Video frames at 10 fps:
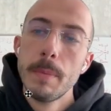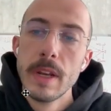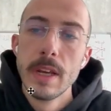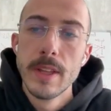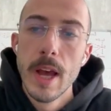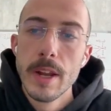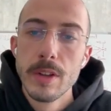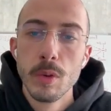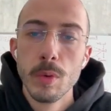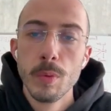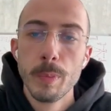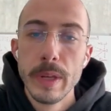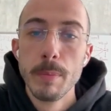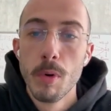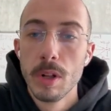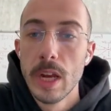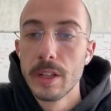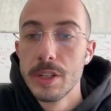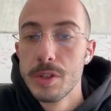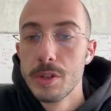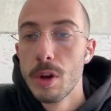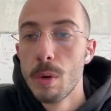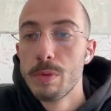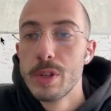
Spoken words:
meaning that you'll be more likely to go